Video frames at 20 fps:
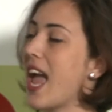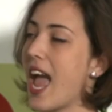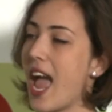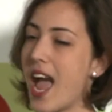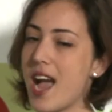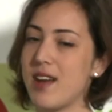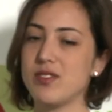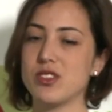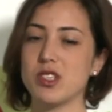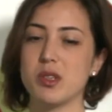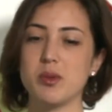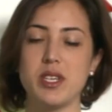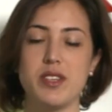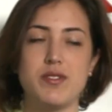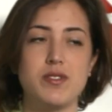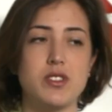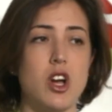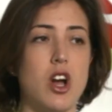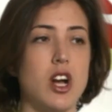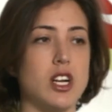After
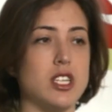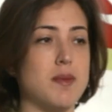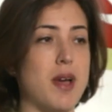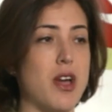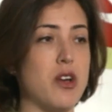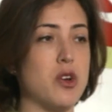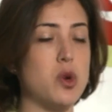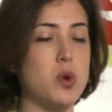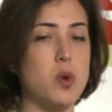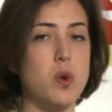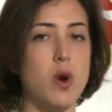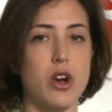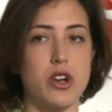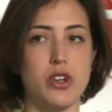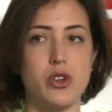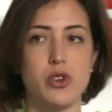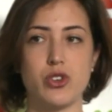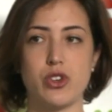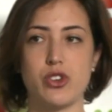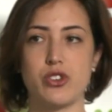we've talked about who our
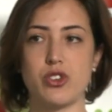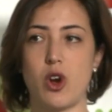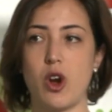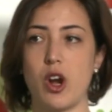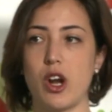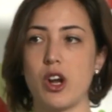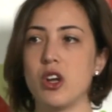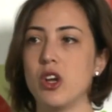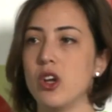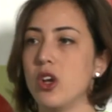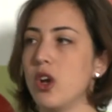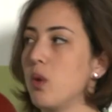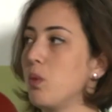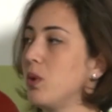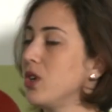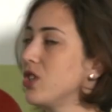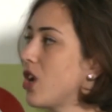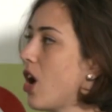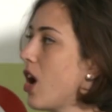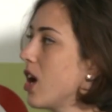users are,
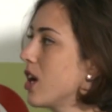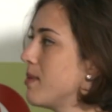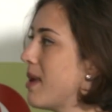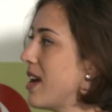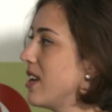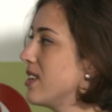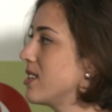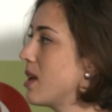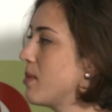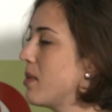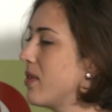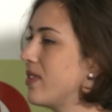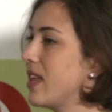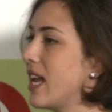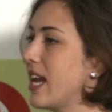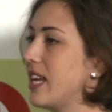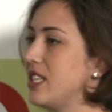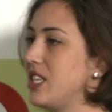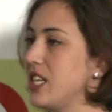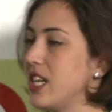we'll talk about some of the
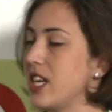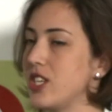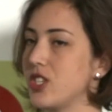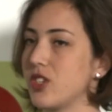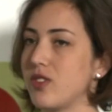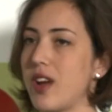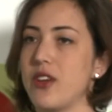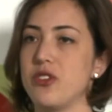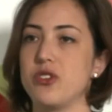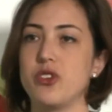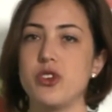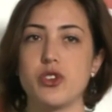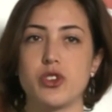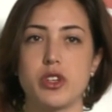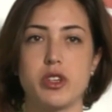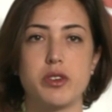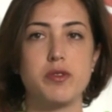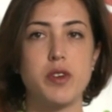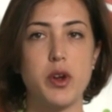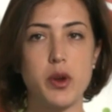ideas around
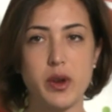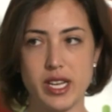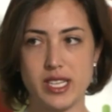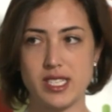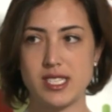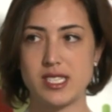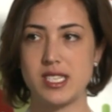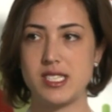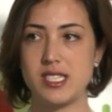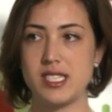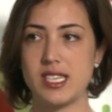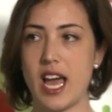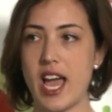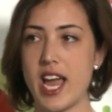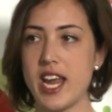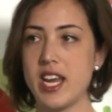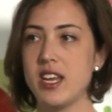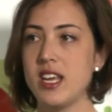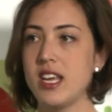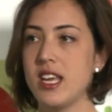user-focused
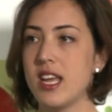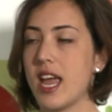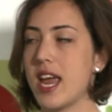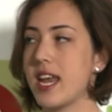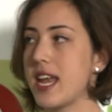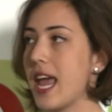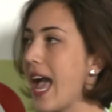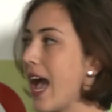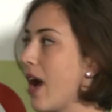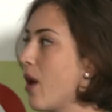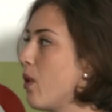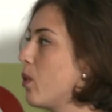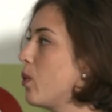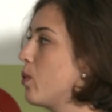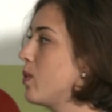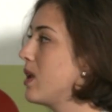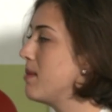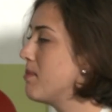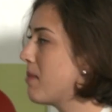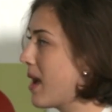design and how
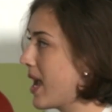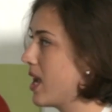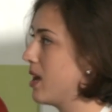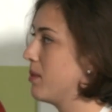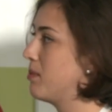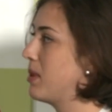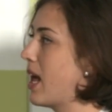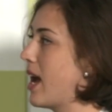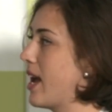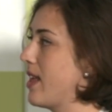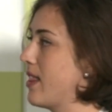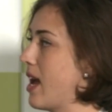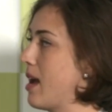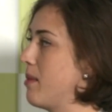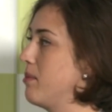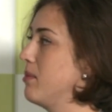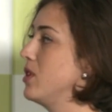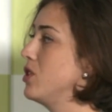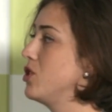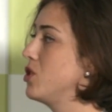we might apply
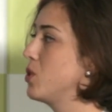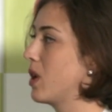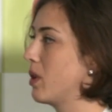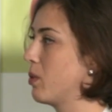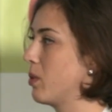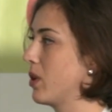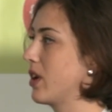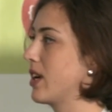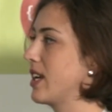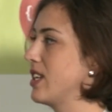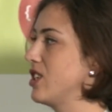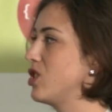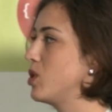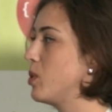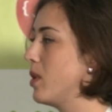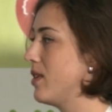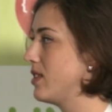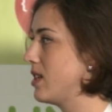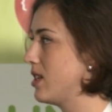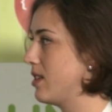them to our work as
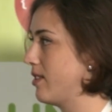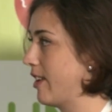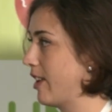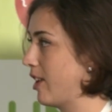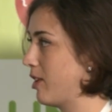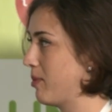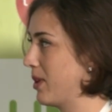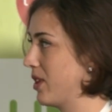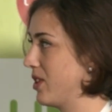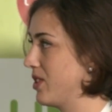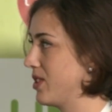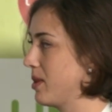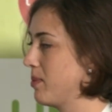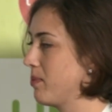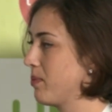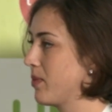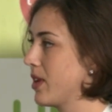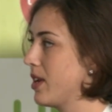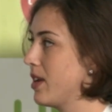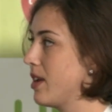Swift developers.
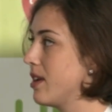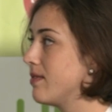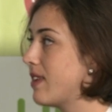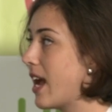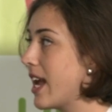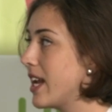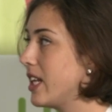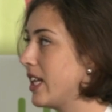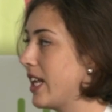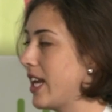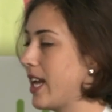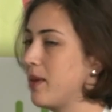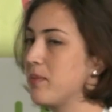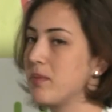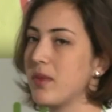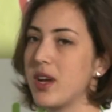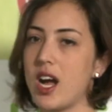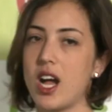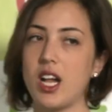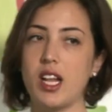
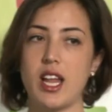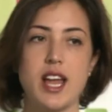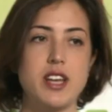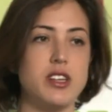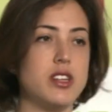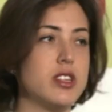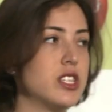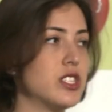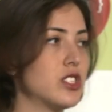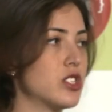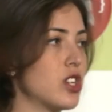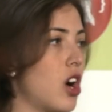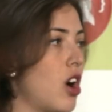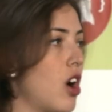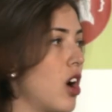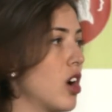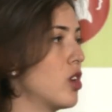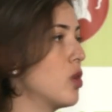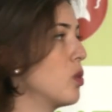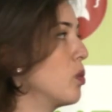Finally, I'll end this
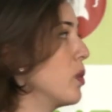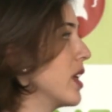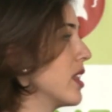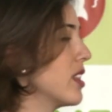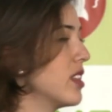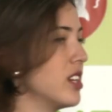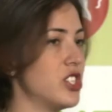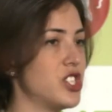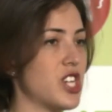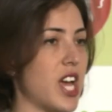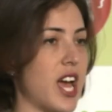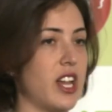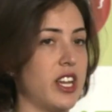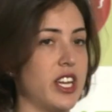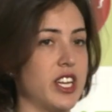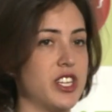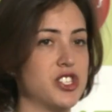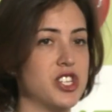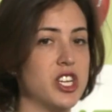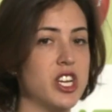talk with a
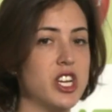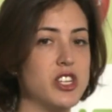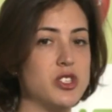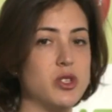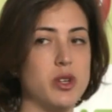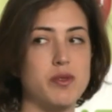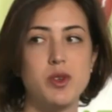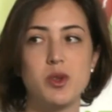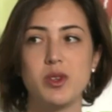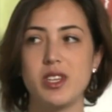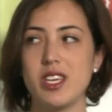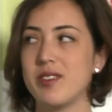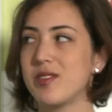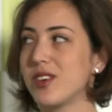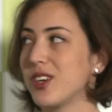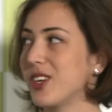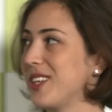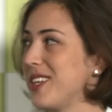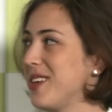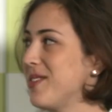challenge. So if you leave
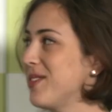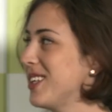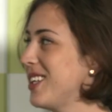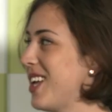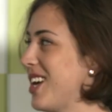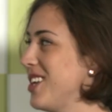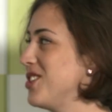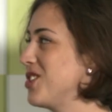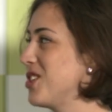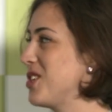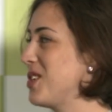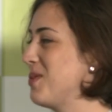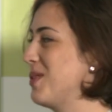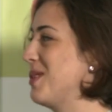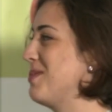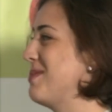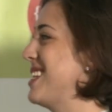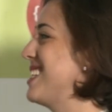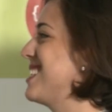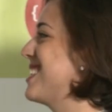early for lunch, you
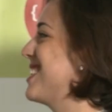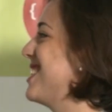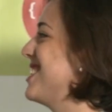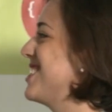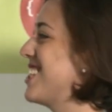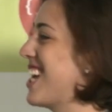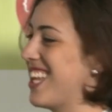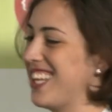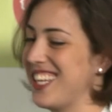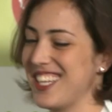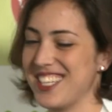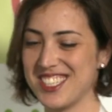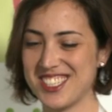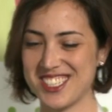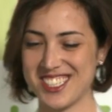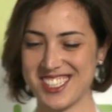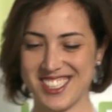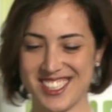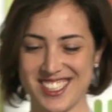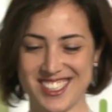will miss the challenge.